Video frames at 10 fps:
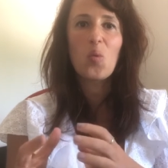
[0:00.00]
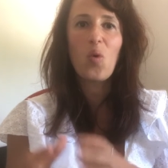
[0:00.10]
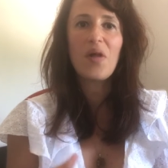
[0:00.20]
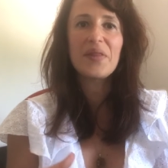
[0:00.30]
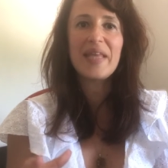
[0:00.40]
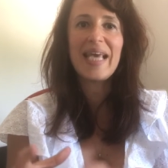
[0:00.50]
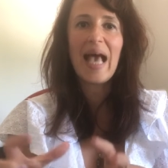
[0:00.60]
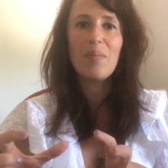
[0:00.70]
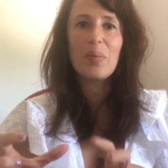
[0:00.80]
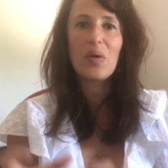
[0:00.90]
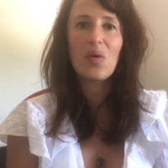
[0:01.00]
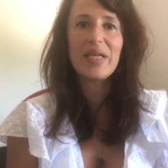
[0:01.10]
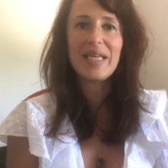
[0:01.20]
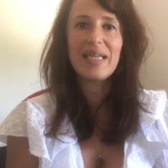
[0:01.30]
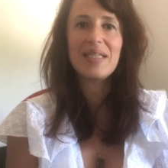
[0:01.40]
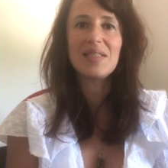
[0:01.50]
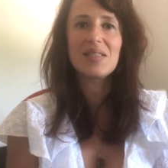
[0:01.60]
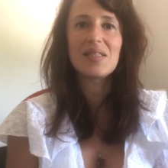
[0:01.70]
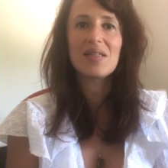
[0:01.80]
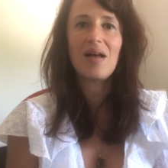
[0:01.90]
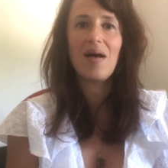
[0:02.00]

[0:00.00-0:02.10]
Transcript: what the employees